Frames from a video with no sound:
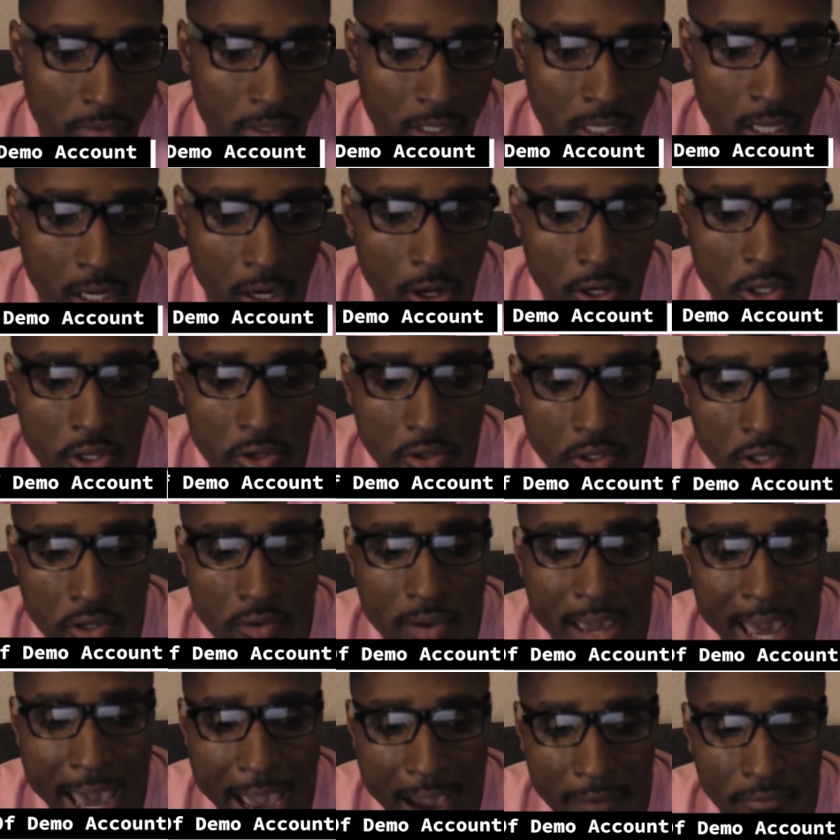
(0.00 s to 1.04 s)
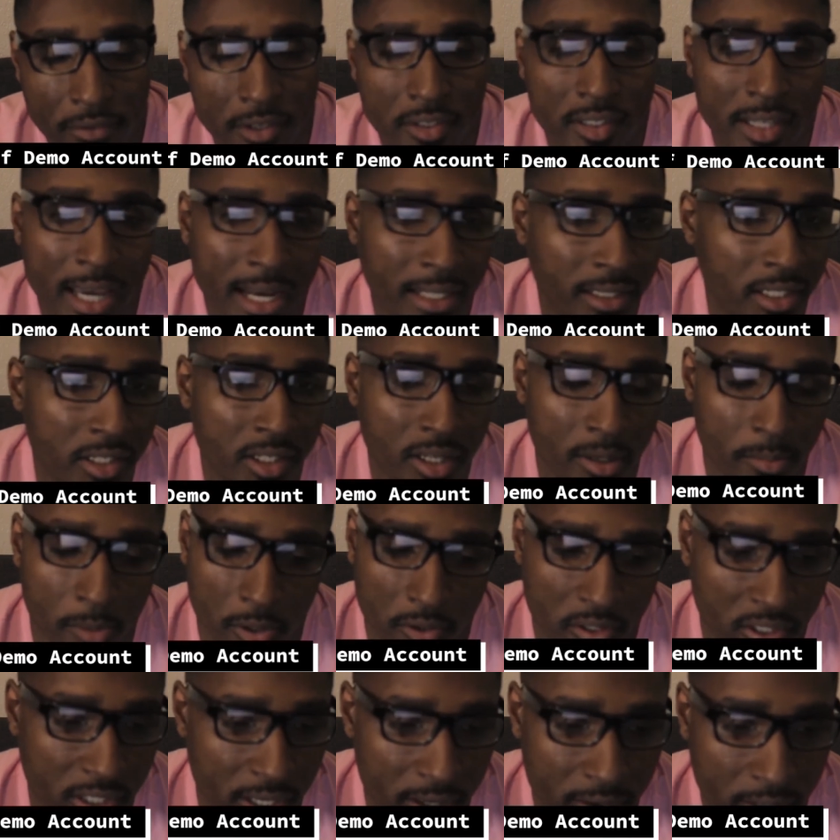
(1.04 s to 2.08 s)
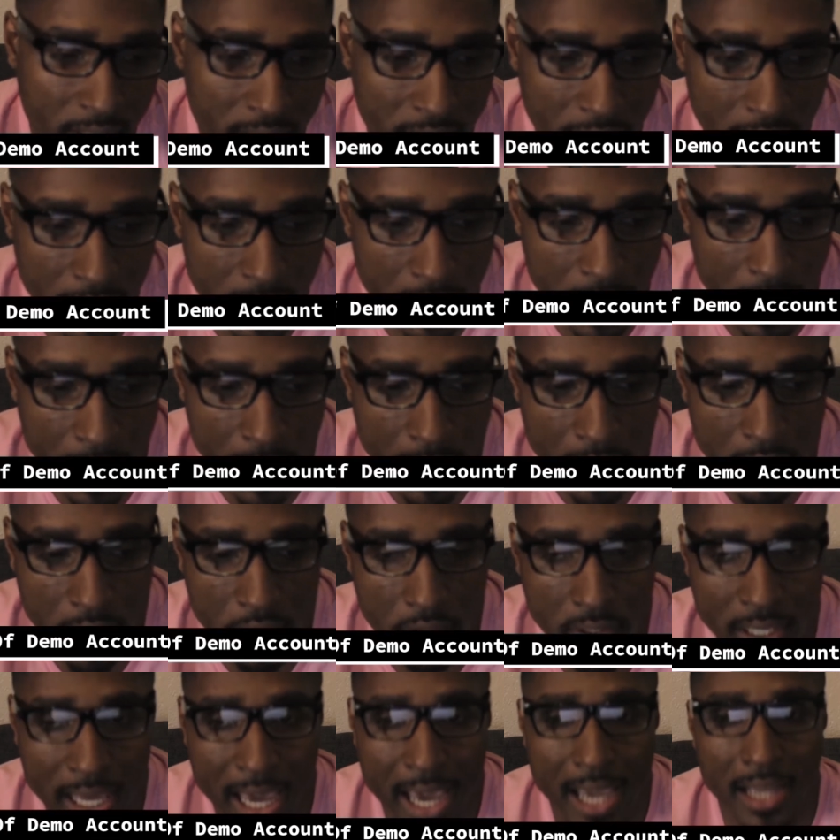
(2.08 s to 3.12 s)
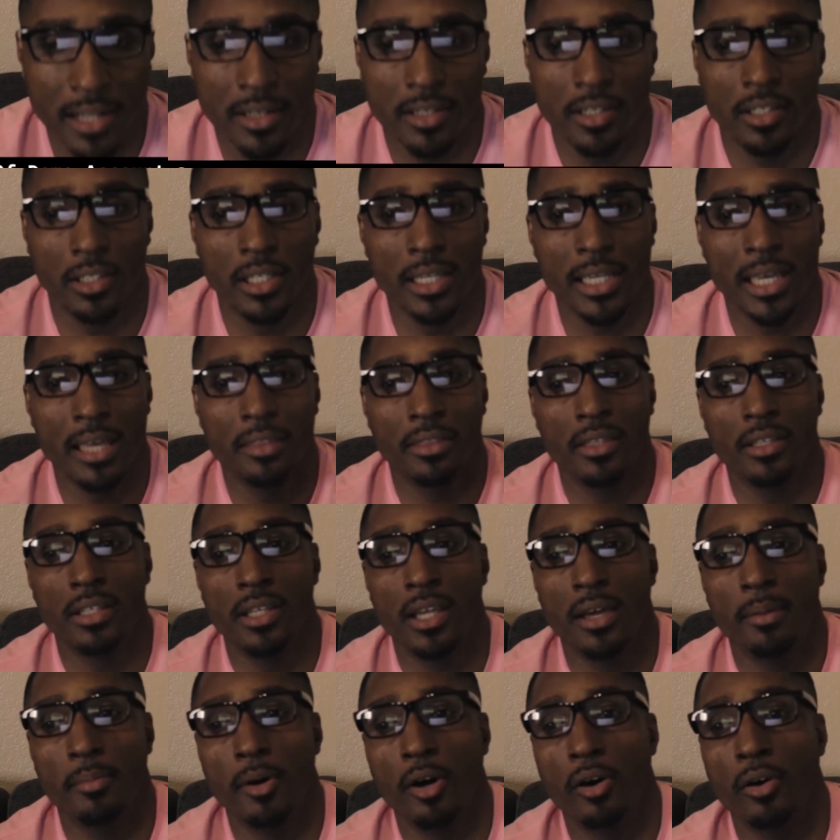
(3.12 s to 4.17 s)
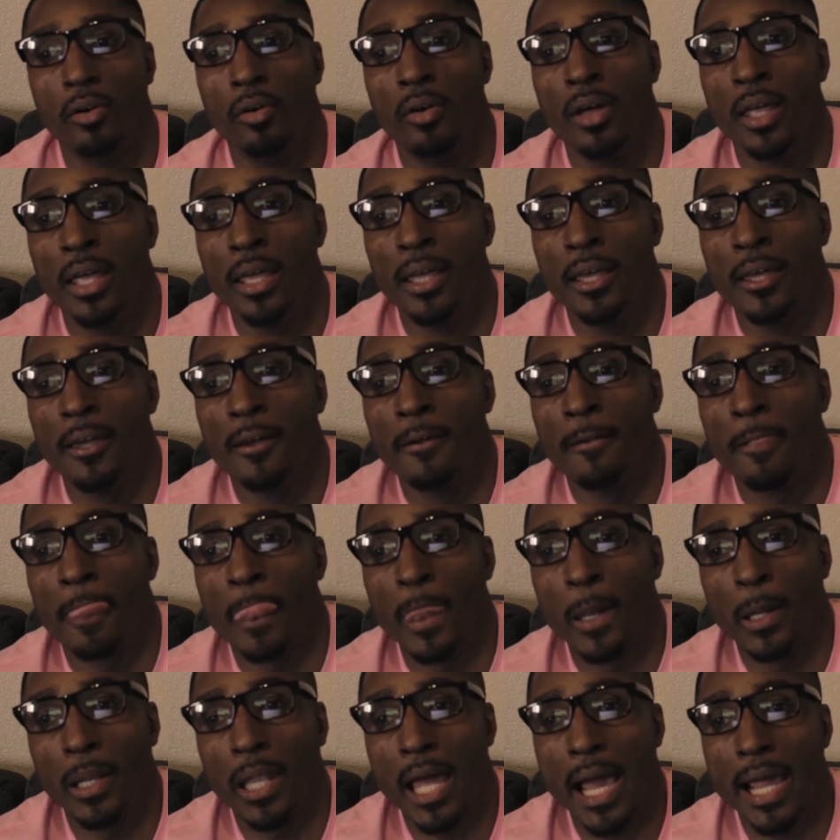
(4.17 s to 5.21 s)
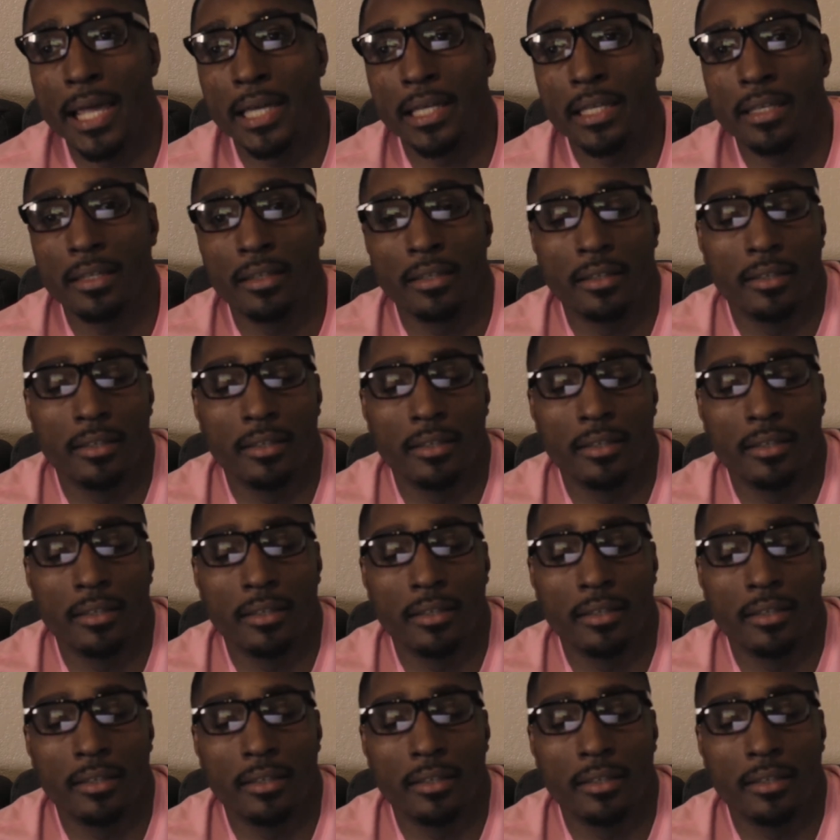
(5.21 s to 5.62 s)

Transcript: you have to take the demo seriously, and you can't look at the demo like,